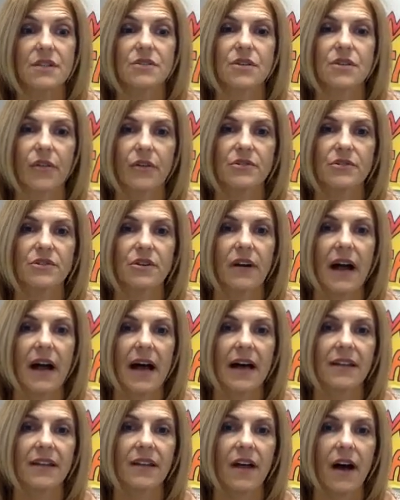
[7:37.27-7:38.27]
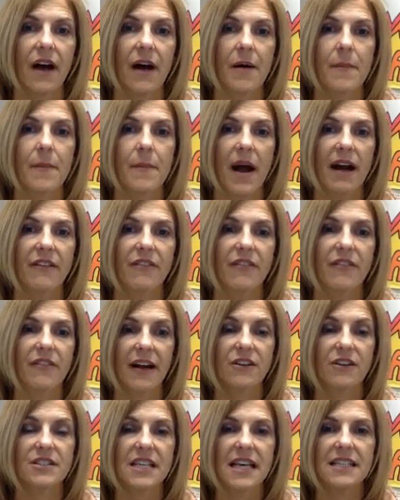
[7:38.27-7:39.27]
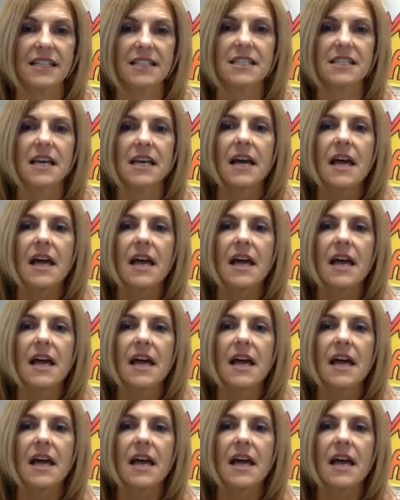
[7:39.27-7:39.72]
So those are on our phagocytes.